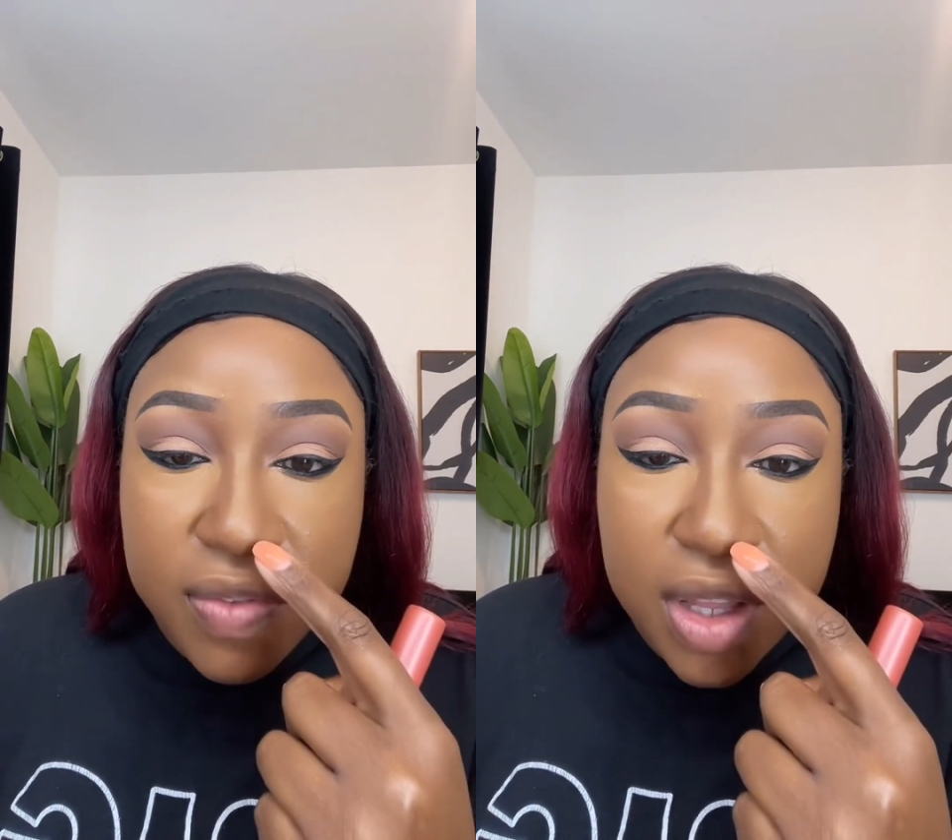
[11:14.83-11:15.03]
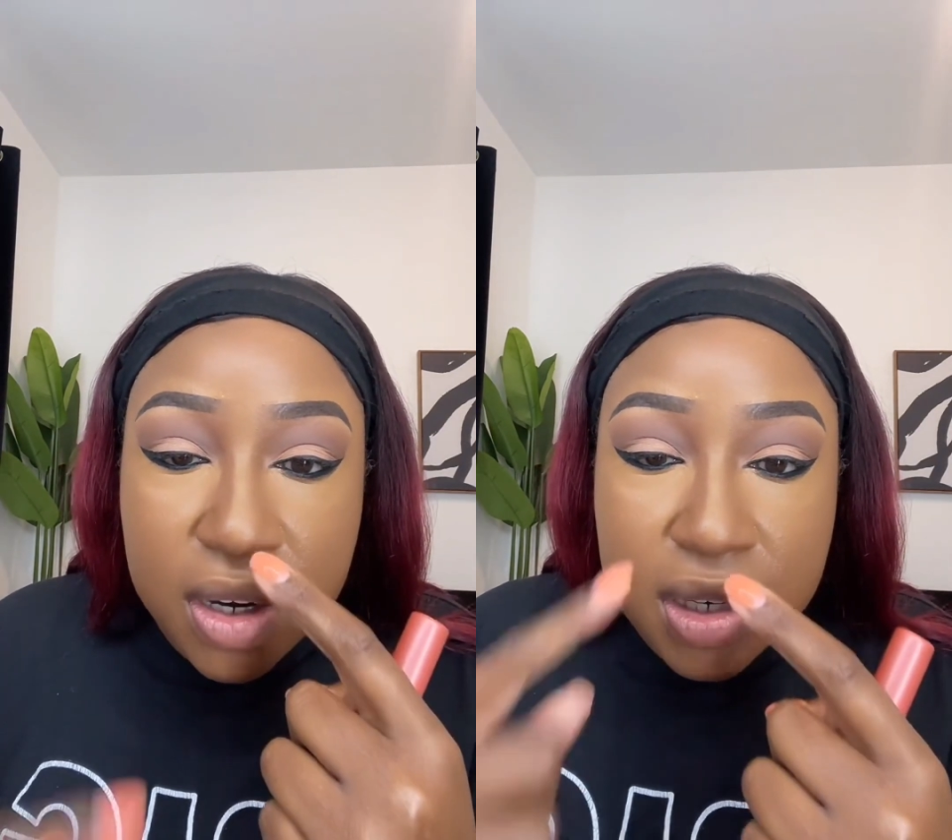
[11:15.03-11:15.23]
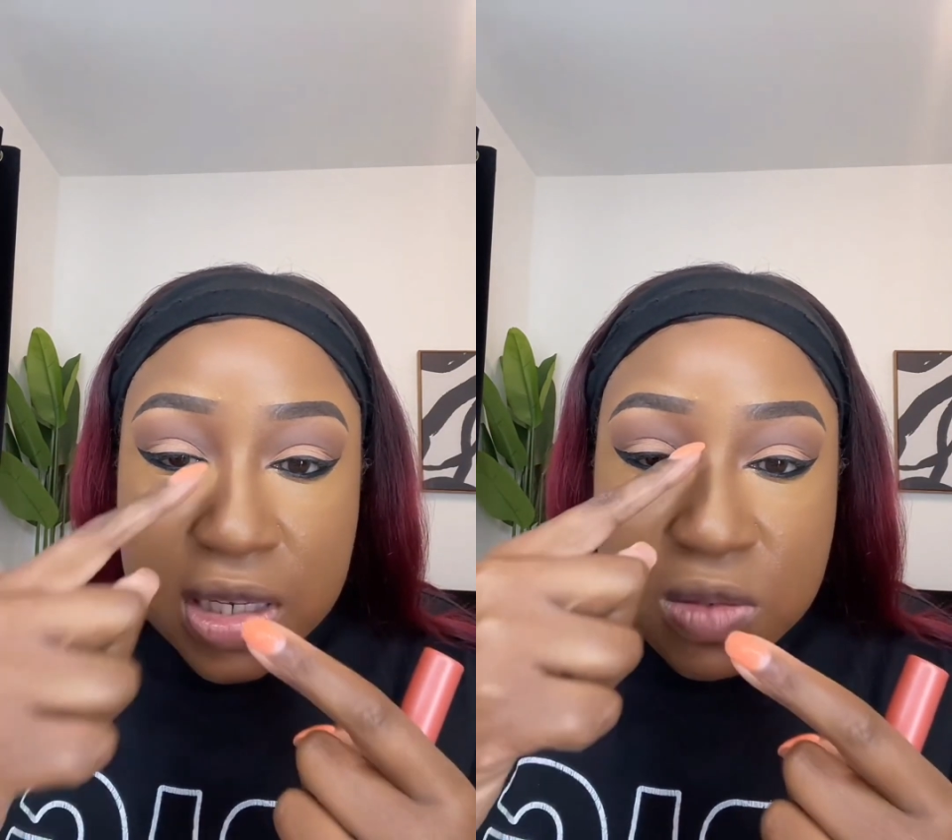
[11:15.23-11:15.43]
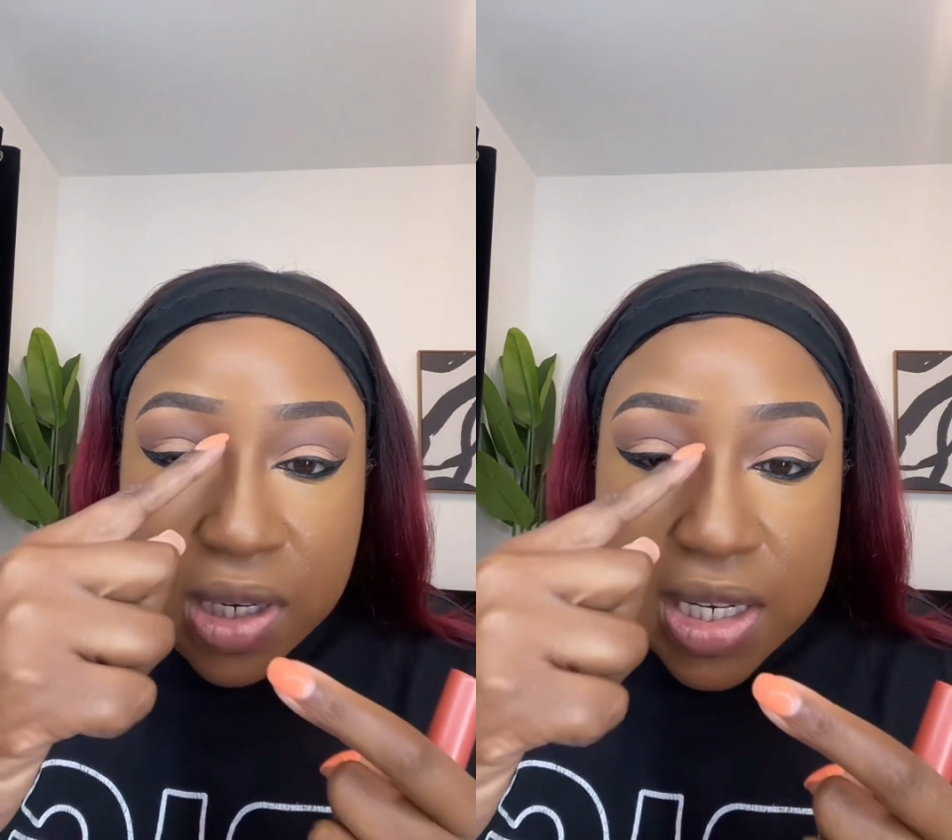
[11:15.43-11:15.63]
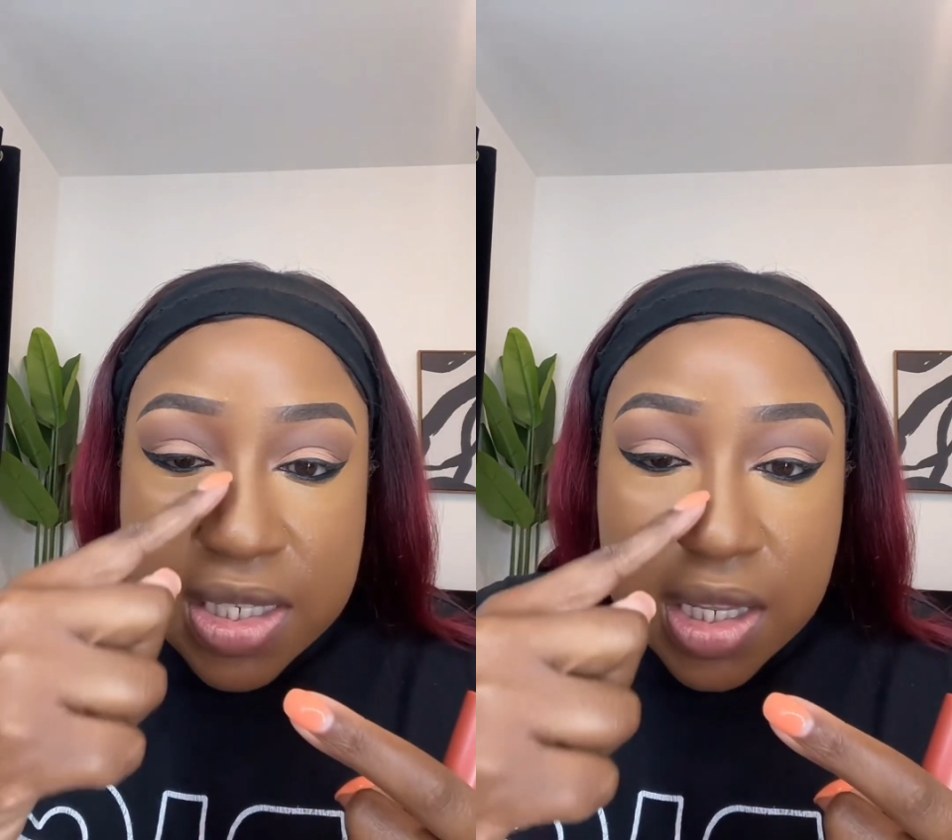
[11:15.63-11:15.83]
foundation.
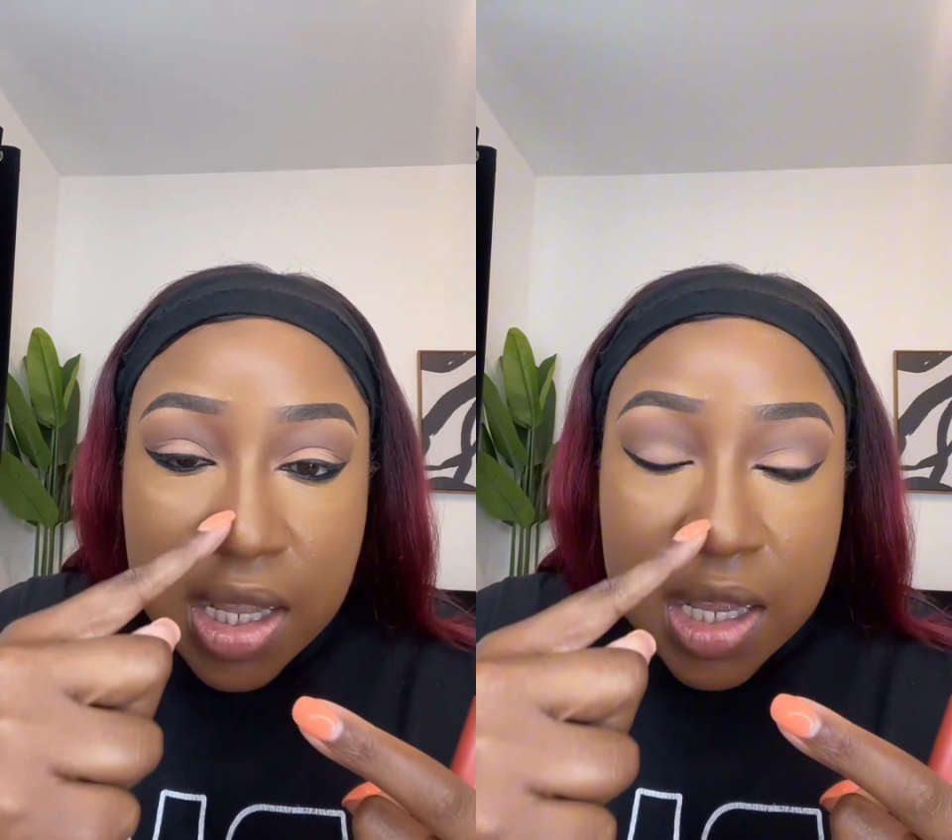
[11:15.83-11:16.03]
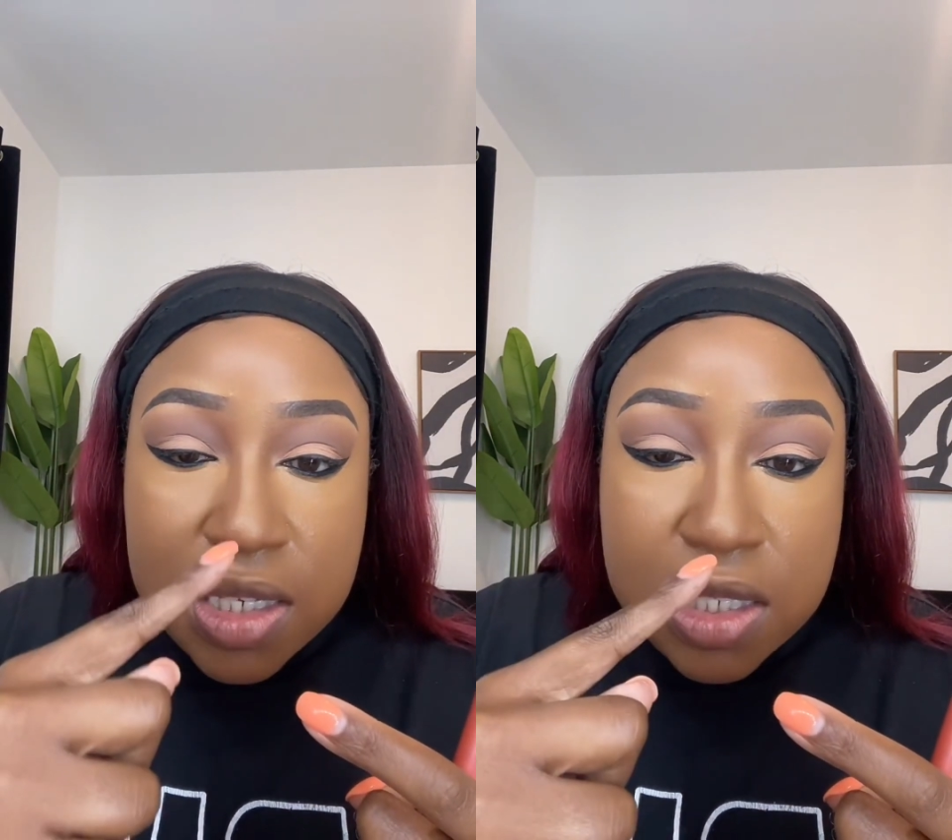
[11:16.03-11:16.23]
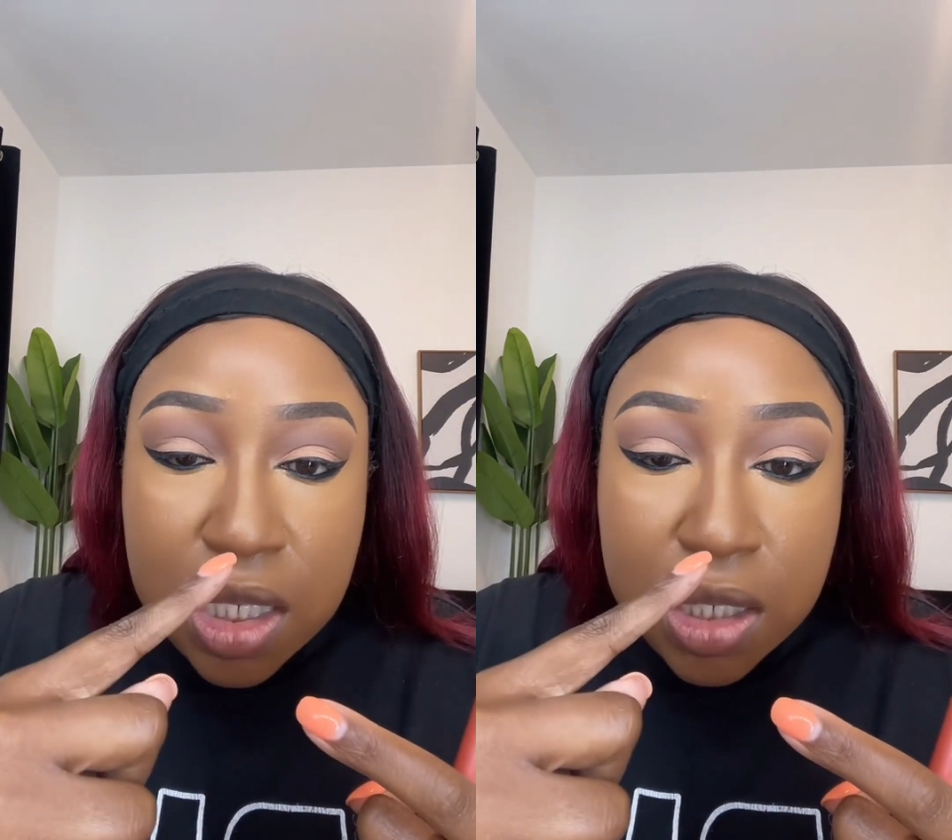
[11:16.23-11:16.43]
So see that?